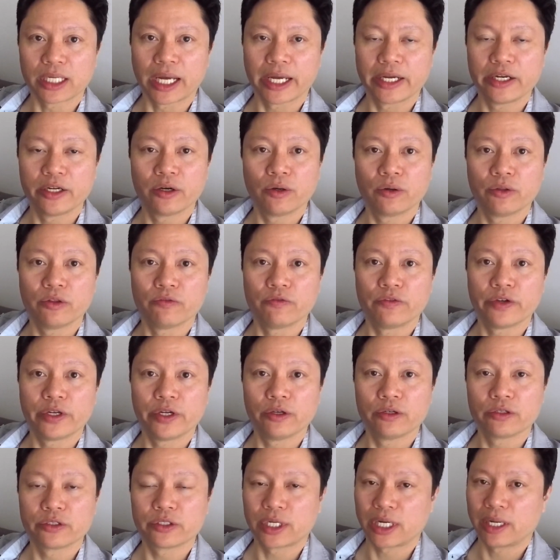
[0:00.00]
I know the
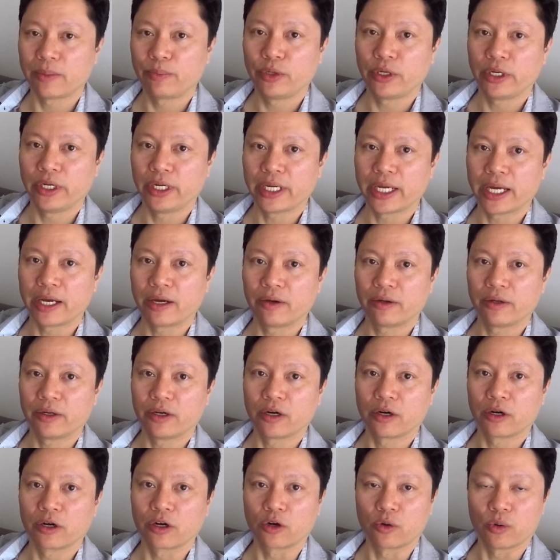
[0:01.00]
videos that I'm putting out
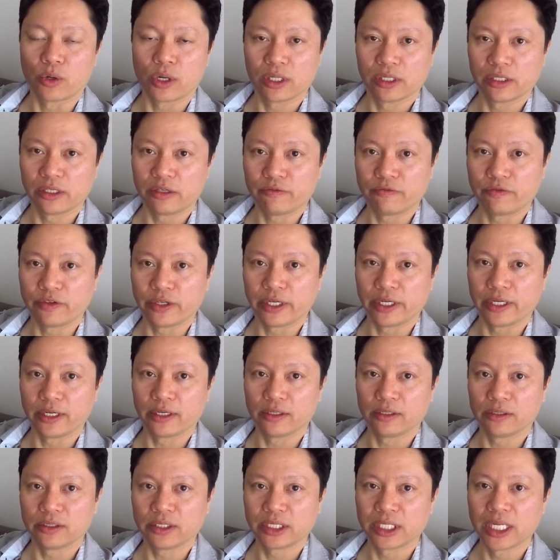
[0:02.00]
are quality
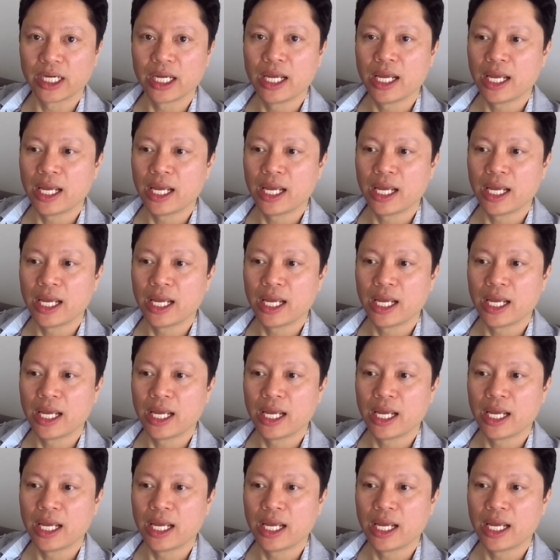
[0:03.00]
videos.